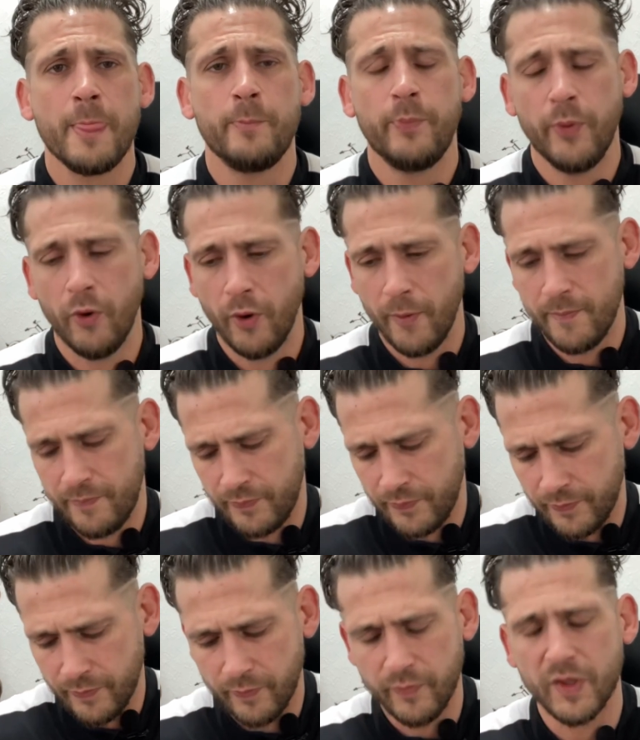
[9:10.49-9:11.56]
but
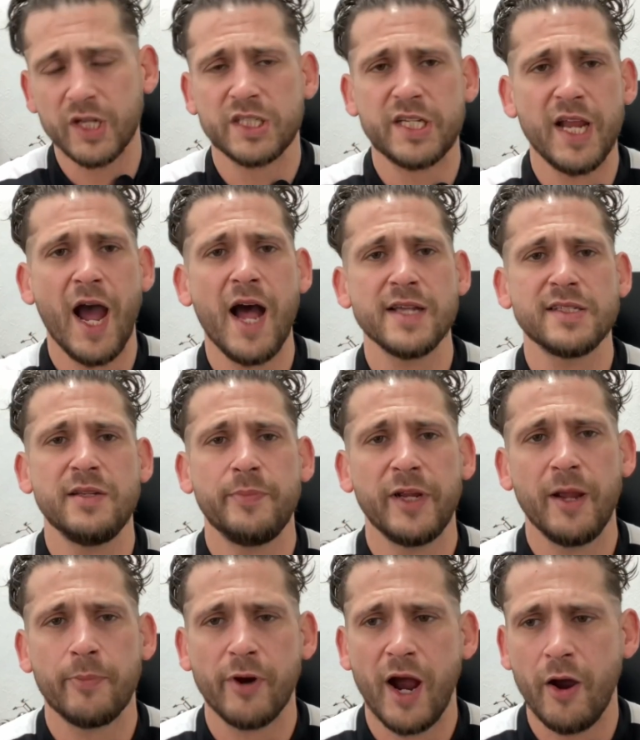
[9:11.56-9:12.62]
she has to be
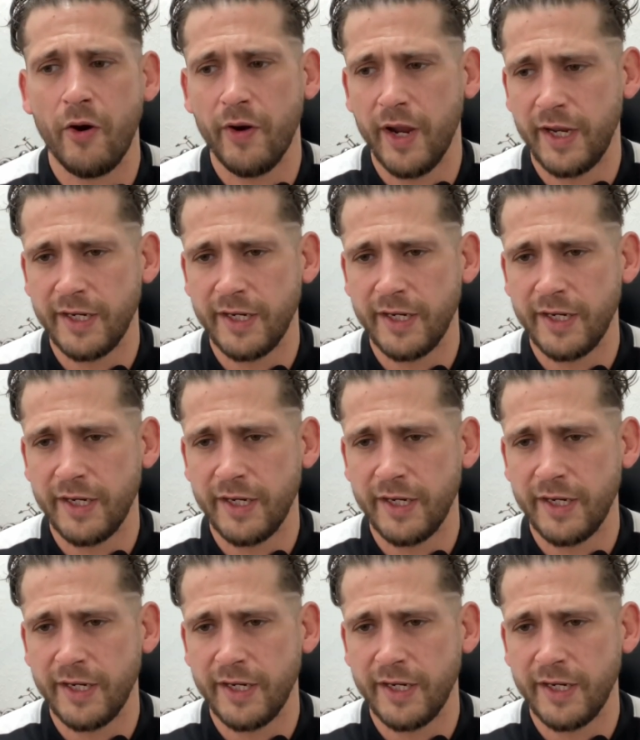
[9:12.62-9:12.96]
a priority.